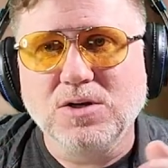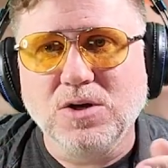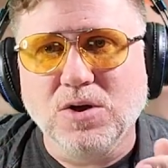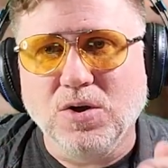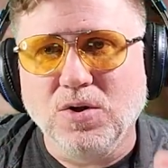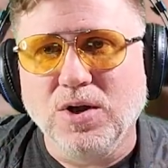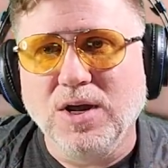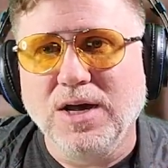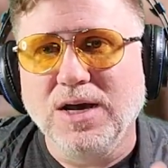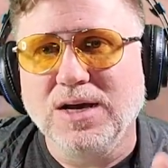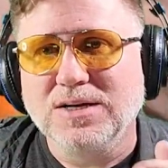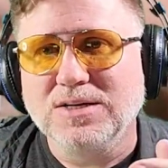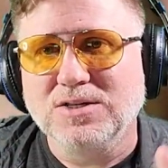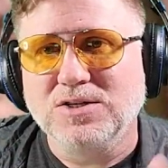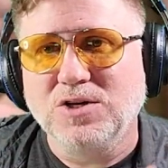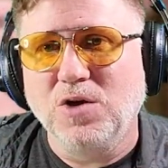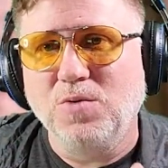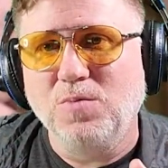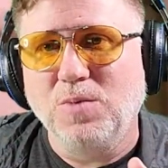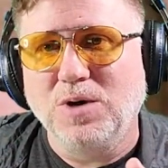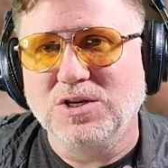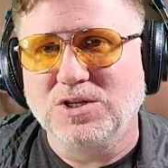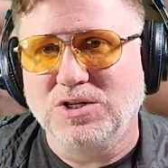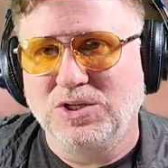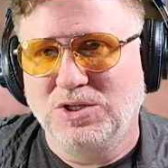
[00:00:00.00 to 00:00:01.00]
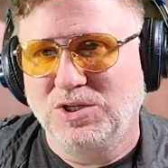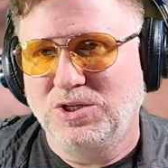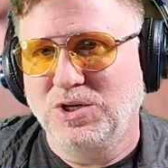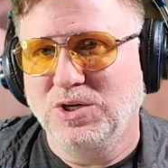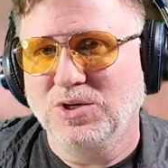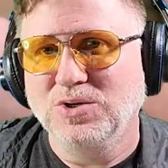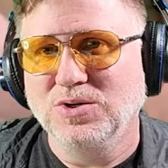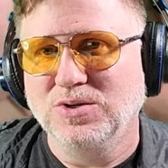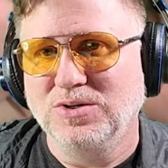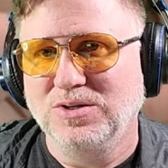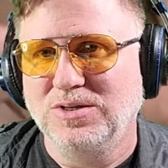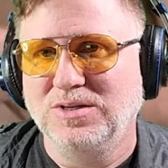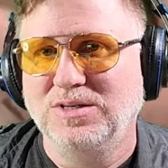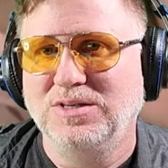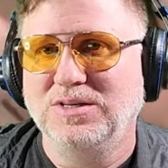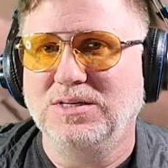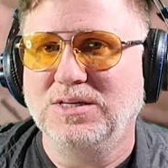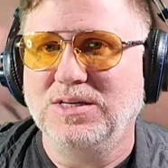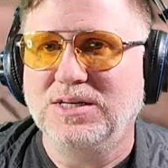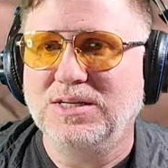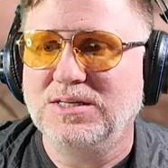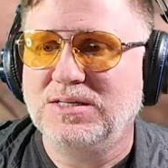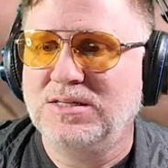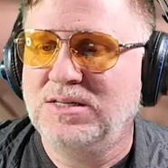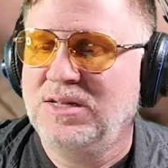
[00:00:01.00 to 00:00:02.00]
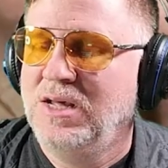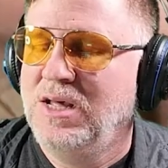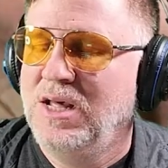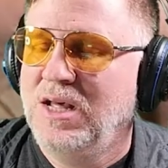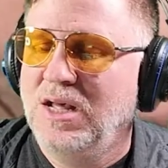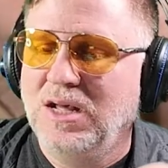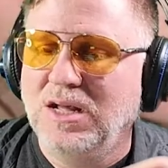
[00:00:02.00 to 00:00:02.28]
collects so much dirt and dust.